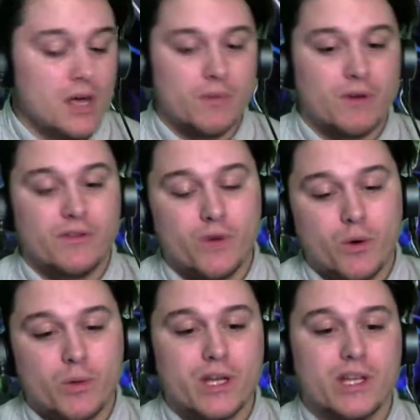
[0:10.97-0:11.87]
but before
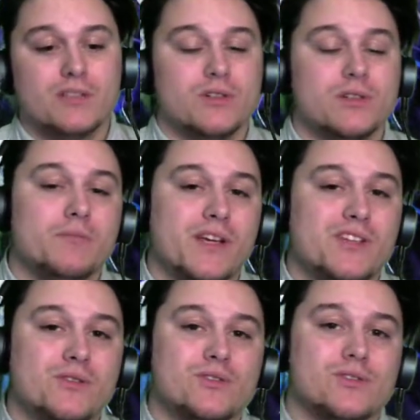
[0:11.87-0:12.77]
we get into it, make
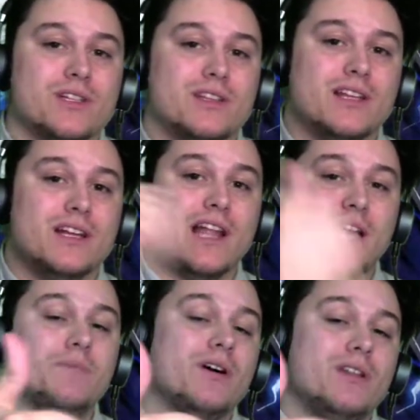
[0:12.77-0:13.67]
sure to hit that
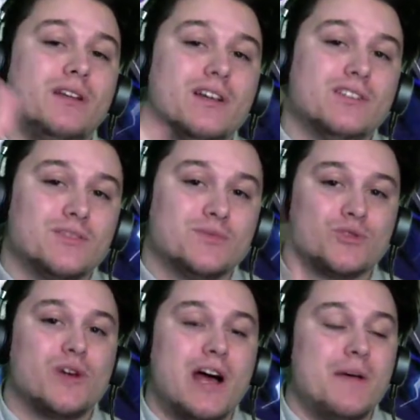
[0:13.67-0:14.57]
like button,
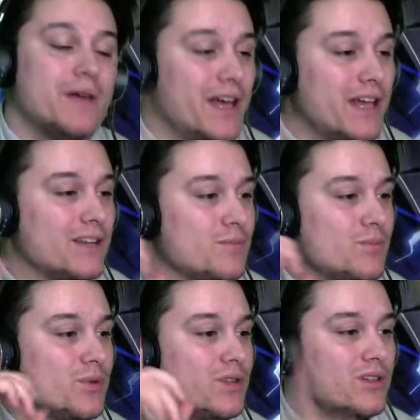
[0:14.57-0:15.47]
subscribe, and
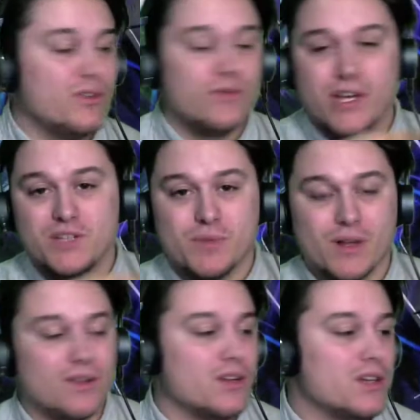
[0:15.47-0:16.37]
put the notification
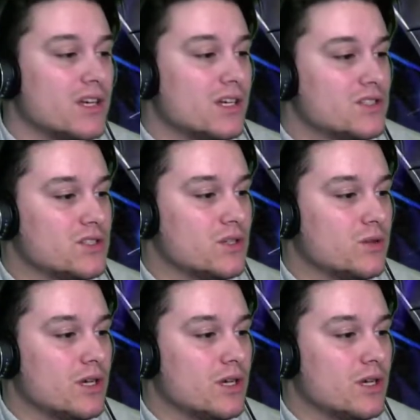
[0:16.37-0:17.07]
bell on. So,